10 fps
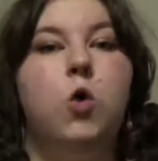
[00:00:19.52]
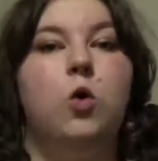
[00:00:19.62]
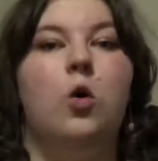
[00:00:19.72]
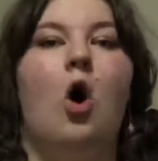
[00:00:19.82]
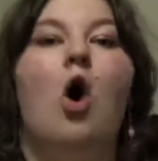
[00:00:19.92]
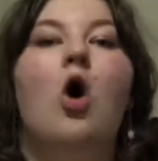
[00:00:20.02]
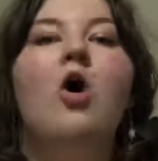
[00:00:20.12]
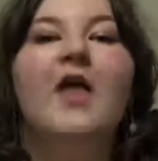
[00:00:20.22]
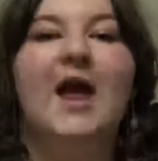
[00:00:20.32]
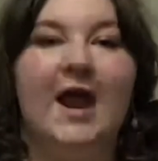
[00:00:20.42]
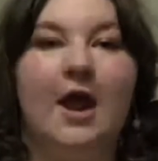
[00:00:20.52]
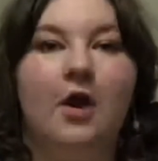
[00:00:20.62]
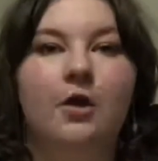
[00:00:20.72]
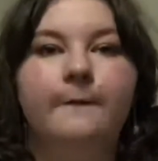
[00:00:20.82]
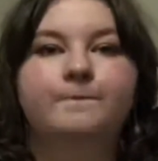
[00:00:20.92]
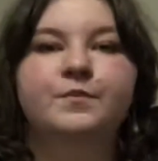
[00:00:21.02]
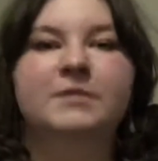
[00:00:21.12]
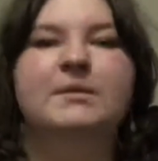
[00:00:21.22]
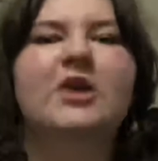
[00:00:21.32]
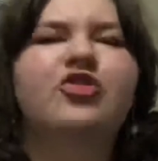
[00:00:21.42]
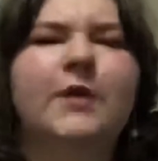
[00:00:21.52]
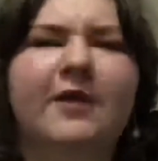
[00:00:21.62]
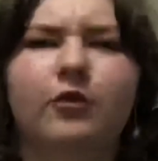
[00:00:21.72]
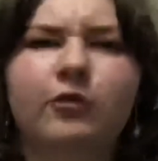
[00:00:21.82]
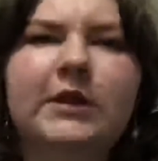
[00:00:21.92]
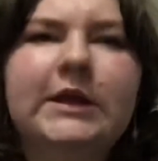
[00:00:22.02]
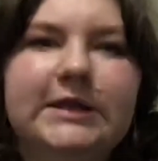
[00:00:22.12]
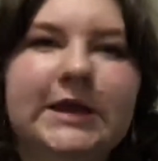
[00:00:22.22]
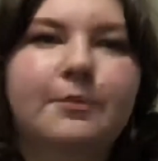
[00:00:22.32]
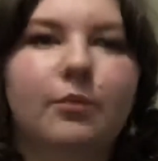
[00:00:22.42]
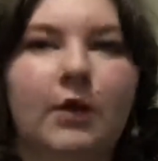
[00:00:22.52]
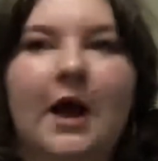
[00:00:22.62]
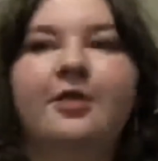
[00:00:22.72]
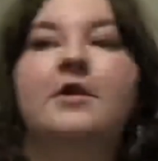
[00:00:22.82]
all that air, making sure we have a really deep breath.